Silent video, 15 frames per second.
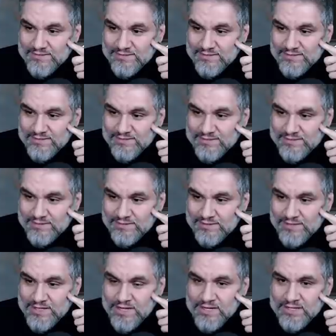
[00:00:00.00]
Well, I mean, they played
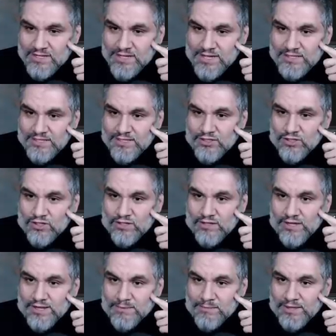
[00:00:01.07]
Bolt. It didn't Char. look
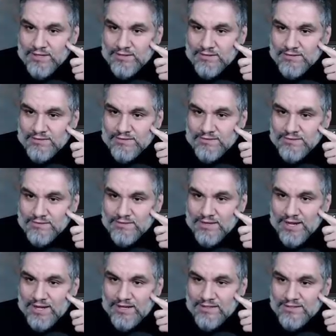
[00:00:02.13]
like it, Michael.
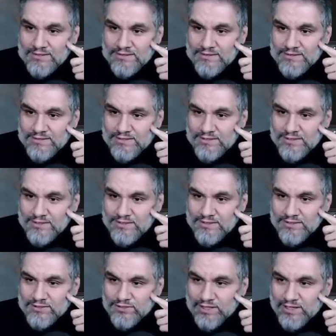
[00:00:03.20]
Okay,
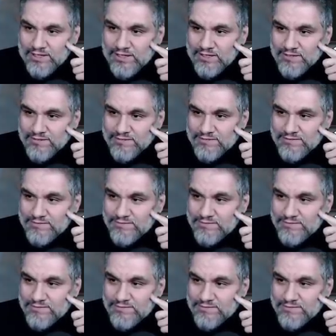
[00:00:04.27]
just let it go.